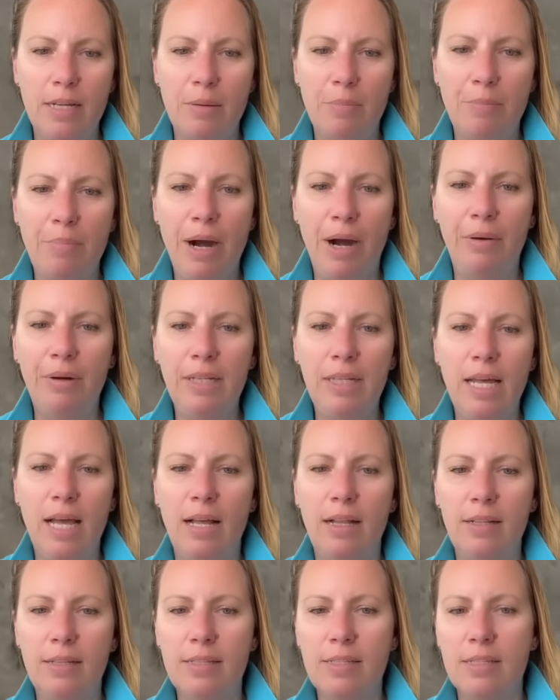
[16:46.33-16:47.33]

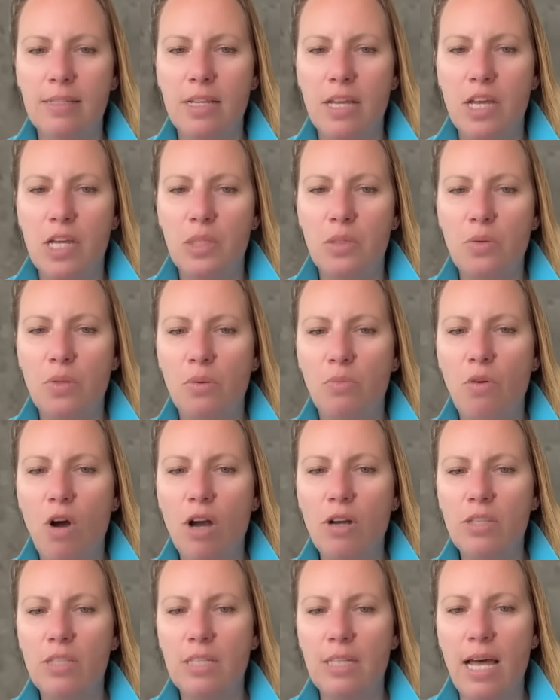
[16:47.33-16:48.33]
parallels to the
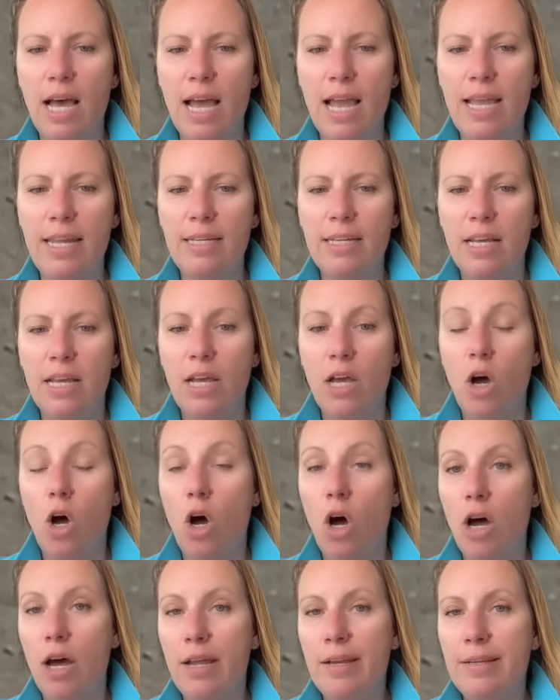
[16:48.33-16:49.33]
rock slide
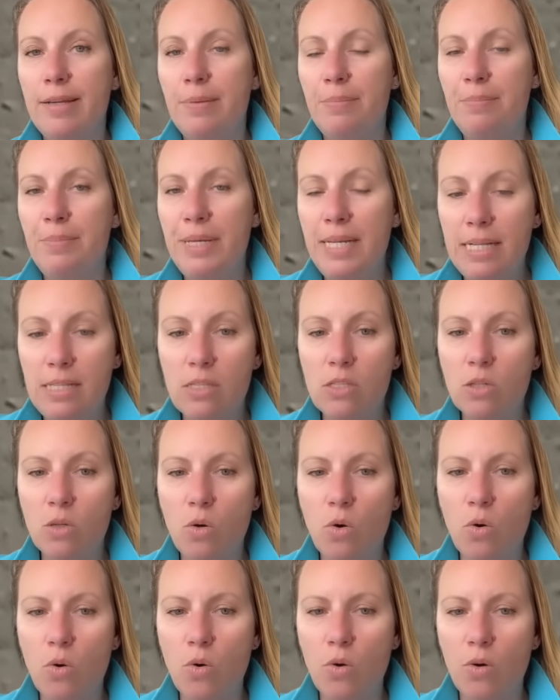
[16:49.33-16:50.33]
on
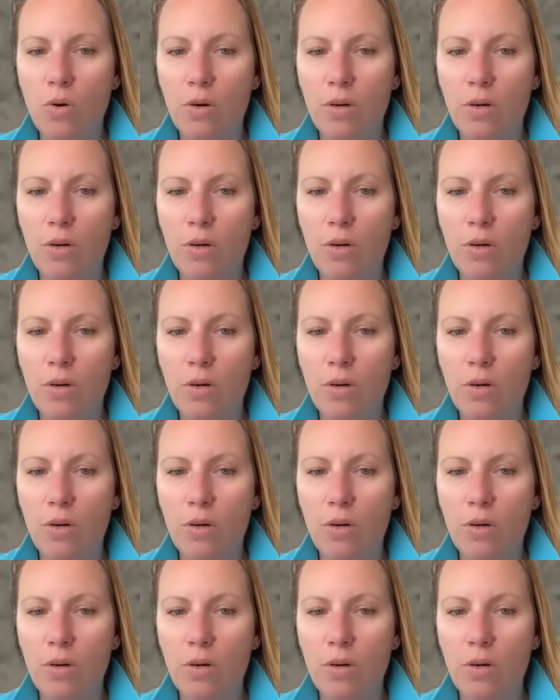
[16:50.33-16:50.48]
Pizzo